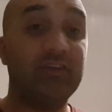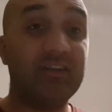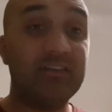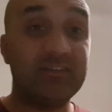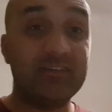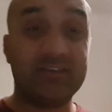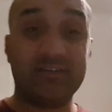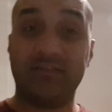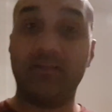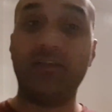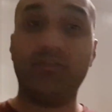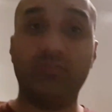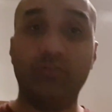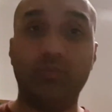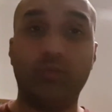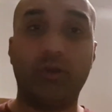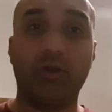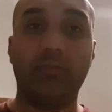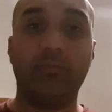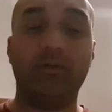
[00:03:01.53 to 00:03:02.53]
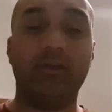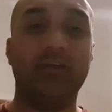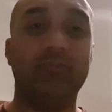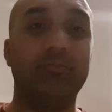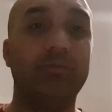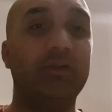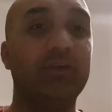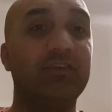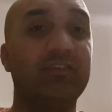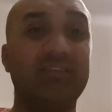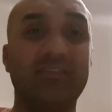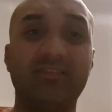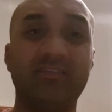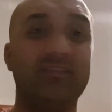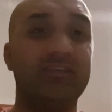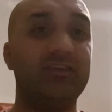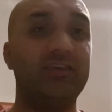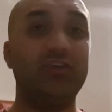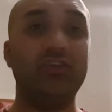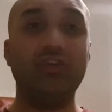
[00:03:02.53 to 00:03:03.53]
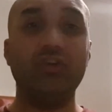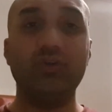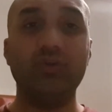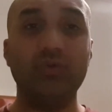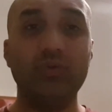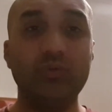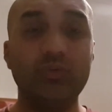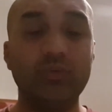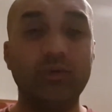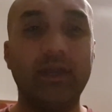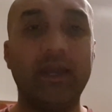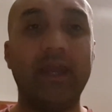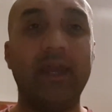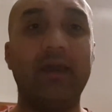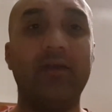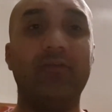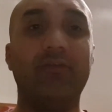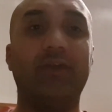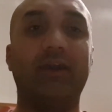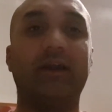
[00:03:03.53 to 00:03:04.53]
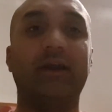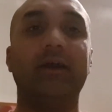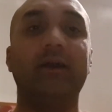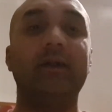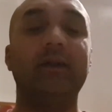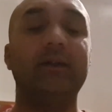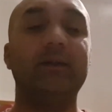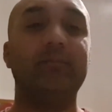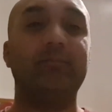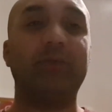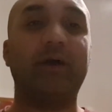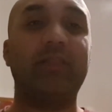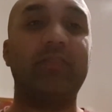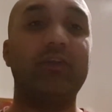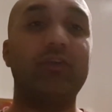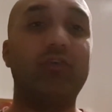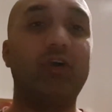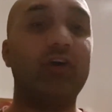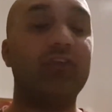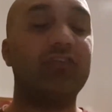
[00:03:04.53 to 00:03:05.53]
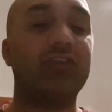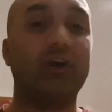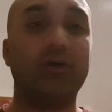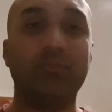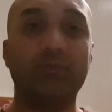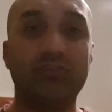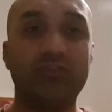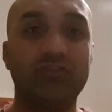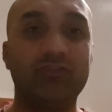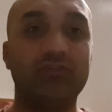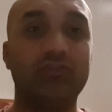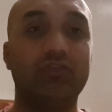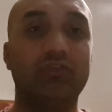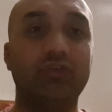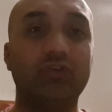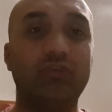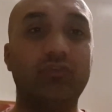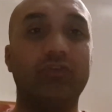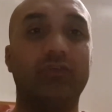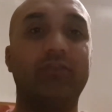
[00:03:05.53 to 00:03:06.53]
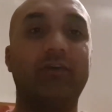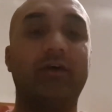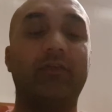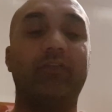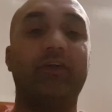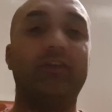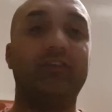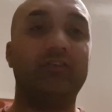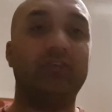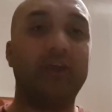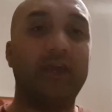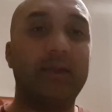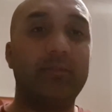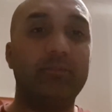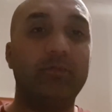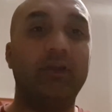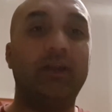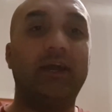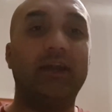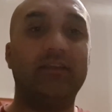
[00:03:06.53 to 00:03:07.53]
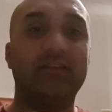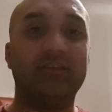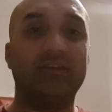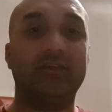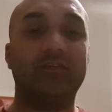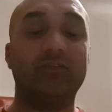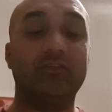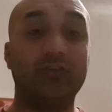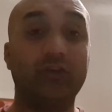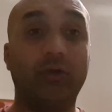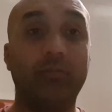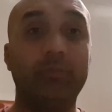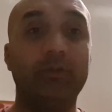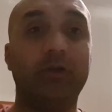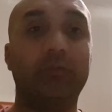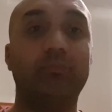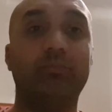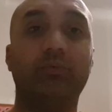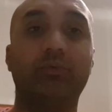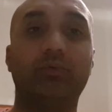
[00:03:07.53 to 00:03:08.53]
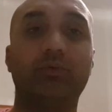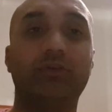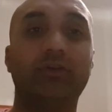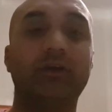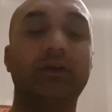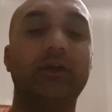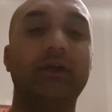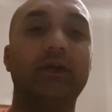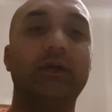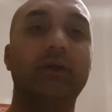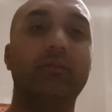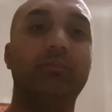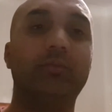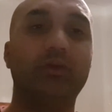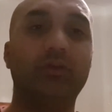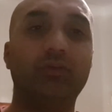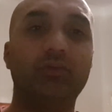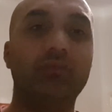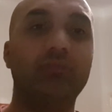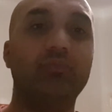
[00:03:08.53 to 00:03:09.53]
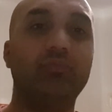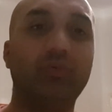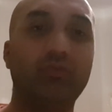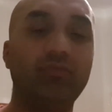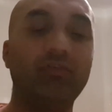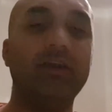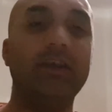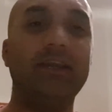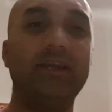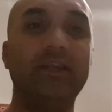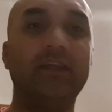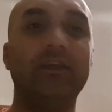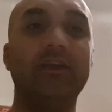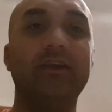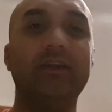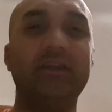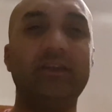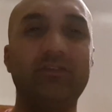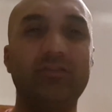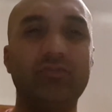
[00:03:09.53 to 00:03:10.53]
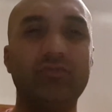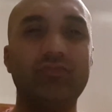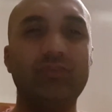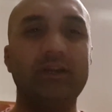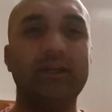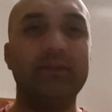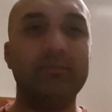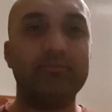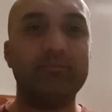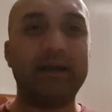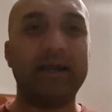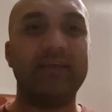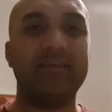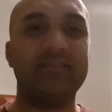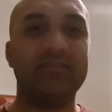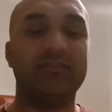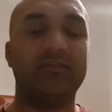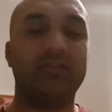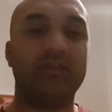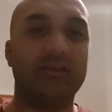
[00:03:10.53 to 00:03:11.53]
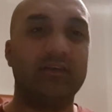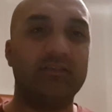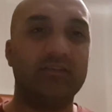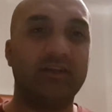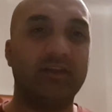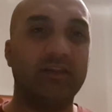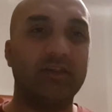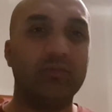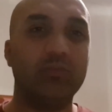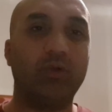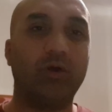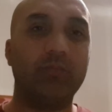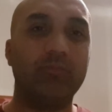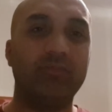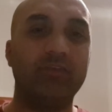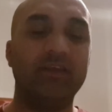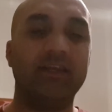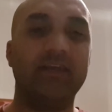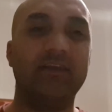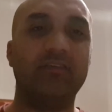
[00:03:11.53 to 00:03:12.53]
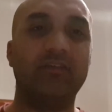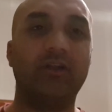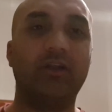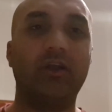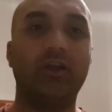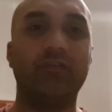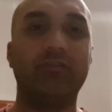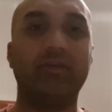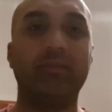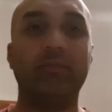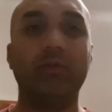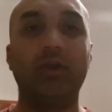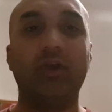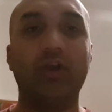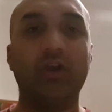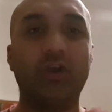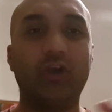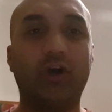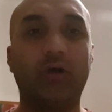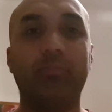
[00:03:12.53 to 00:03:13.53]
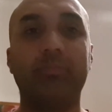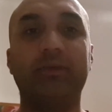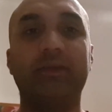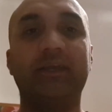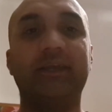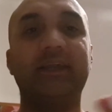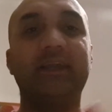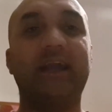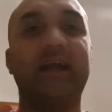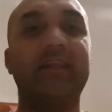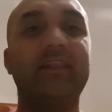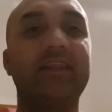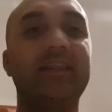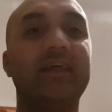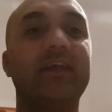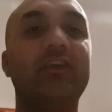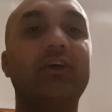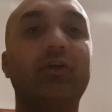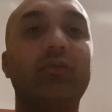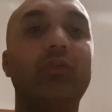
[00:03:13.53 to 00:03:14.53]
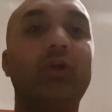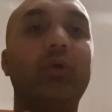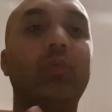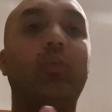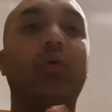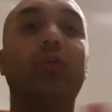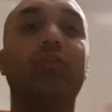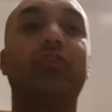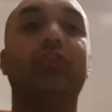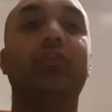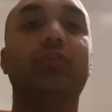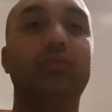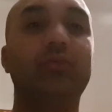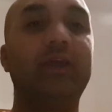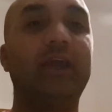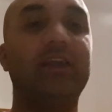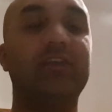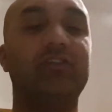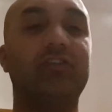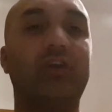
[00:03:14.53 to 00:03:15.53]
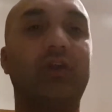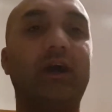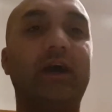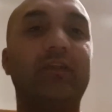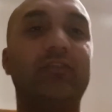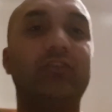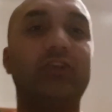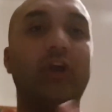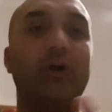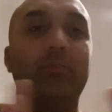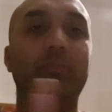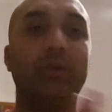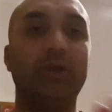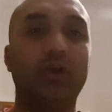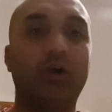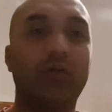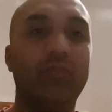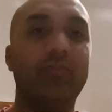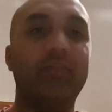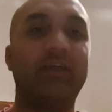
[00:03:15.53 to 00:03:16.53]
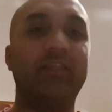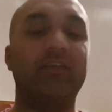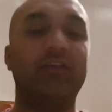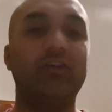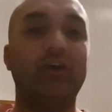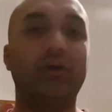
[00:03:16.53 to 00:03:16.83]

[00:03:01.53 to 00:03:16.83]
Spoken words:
and a successful one, I believe, because this is a new area and there are so much good stuff out there to emulate and to copy on board. But you need to really master this, and I think what I'm seeing is a lot of them copying and then they don't know what to do next. They don't know how to go beyond that.